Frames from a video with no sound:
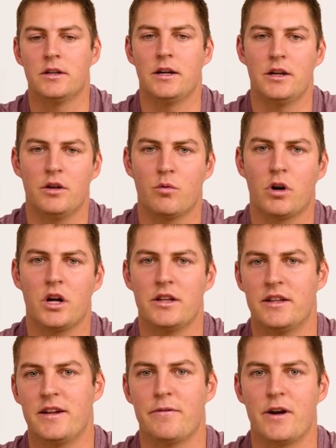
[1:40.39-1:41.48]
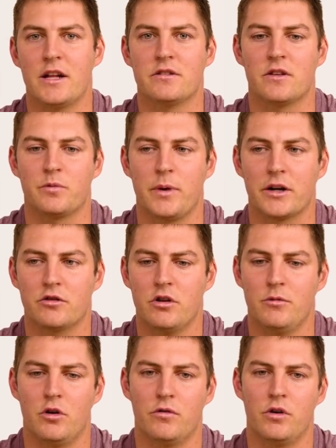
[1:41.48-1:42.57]
You can work on the different ends of the
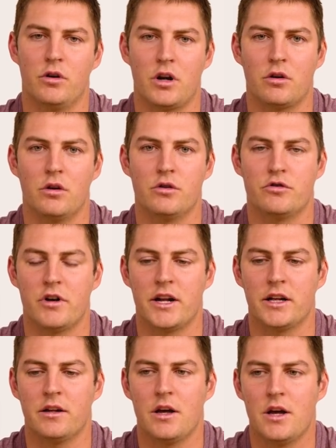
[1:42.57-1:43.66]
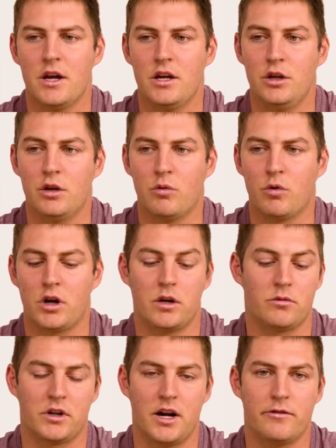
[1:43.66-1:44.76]
spectrum, overload, underload training. You can work on
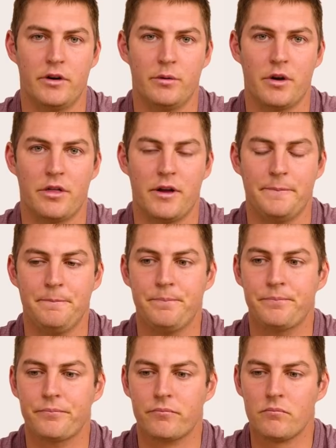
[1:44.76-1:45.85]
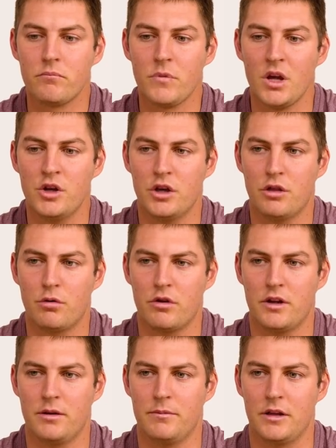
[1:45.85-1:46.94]
recovery with them. You can throw
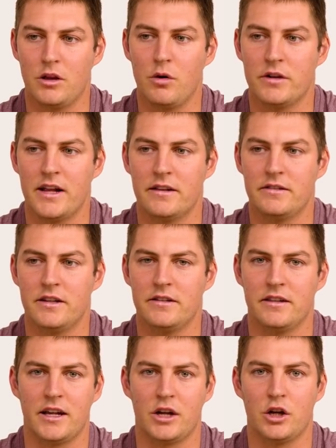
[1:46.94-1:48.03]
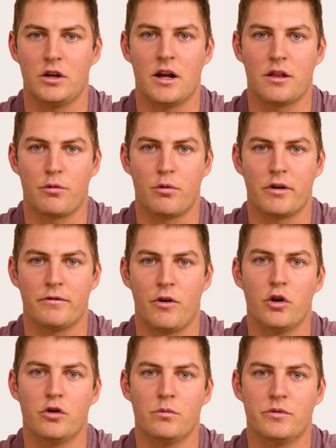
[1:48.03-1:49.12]
them at low intensities and get good throwing
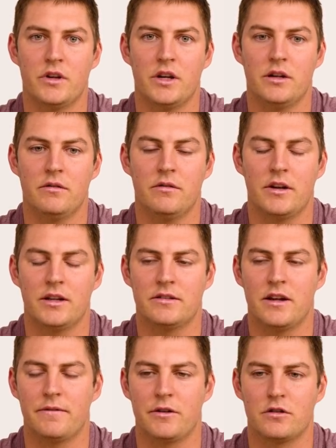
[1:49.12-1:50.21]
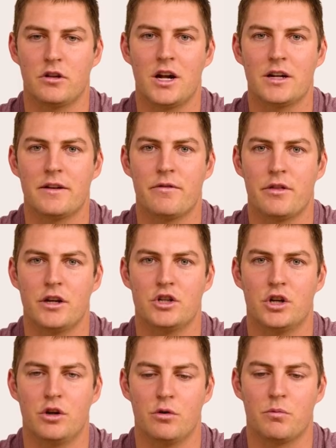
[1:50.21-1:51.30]
volumes in and stuff. There's a lot of different things you
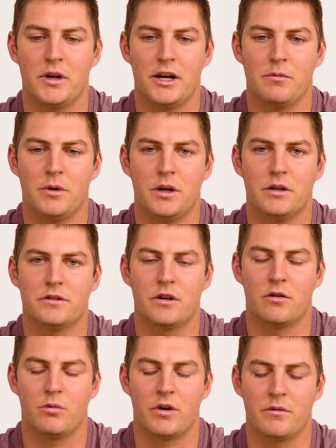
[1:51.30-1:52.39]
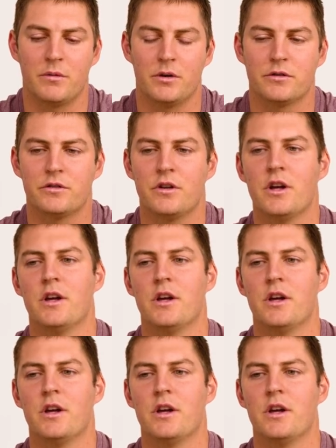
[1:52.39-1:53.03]
can do with plyo balls. They're one of the most